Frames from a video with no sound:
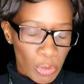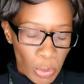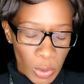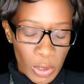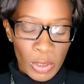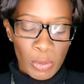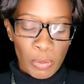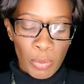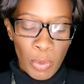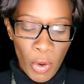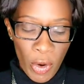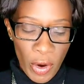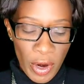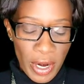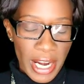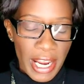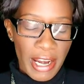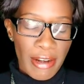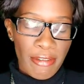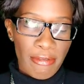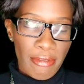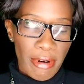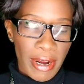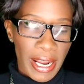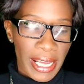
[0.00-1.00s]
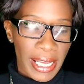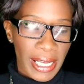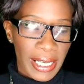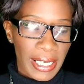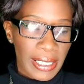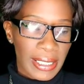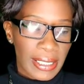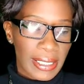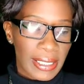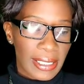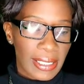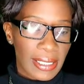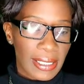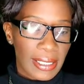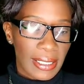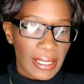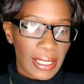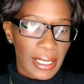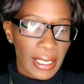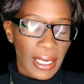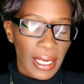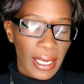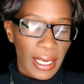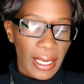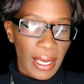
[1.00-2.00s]
was born and raised
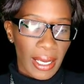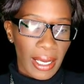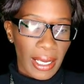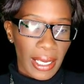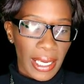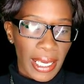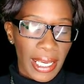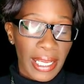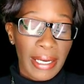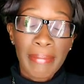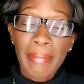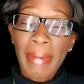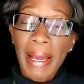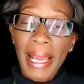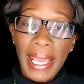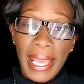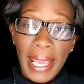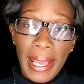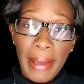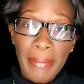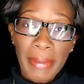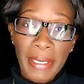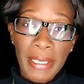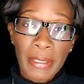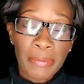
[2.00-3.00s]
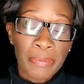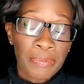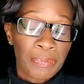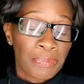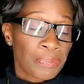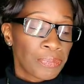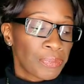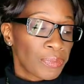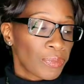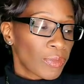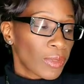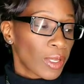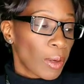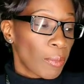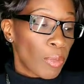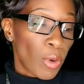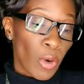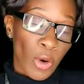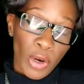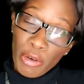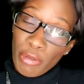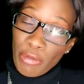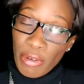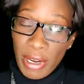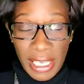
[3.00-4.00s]
in Miami,
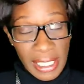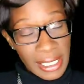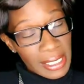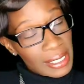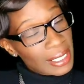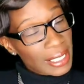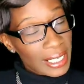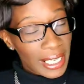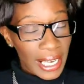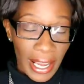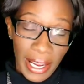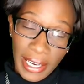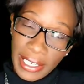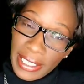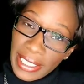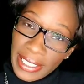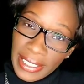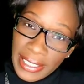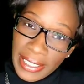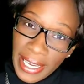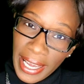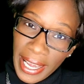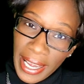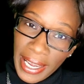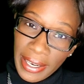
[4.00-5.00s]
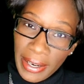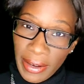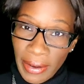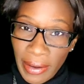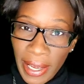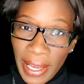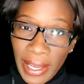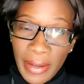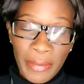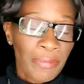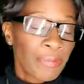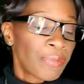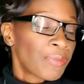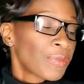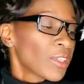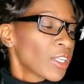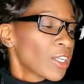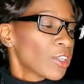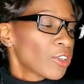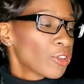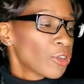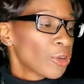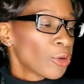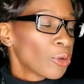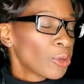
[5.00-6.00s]
born and raised in the county of Dade. Okay.
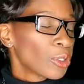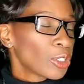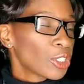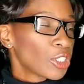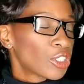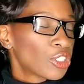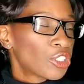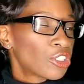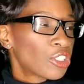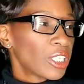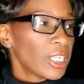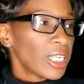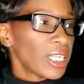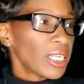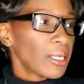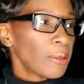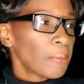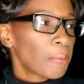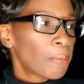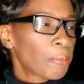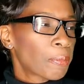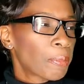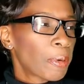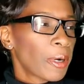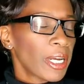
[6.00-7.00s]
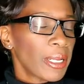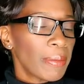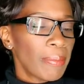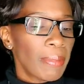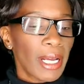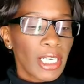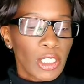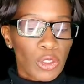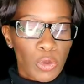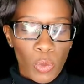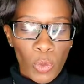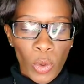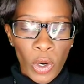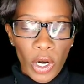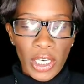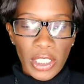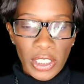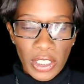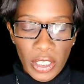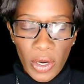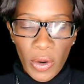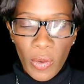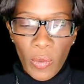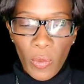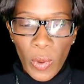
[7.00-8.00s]
So she pretty much
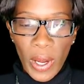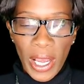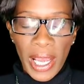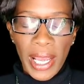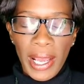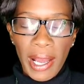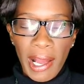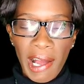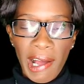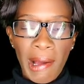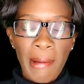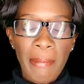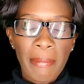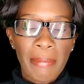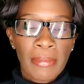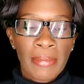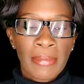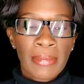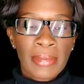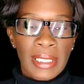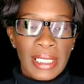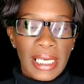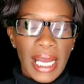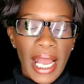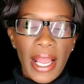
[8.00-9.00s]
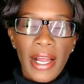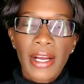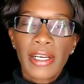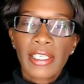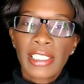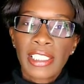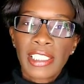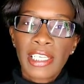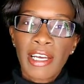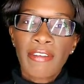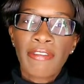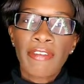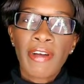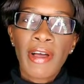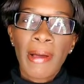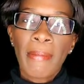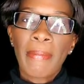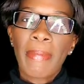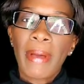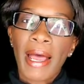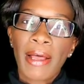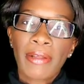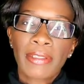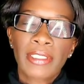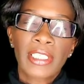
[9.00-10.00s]
worked her way up, got herself
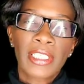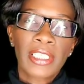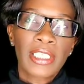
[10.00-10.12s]
up out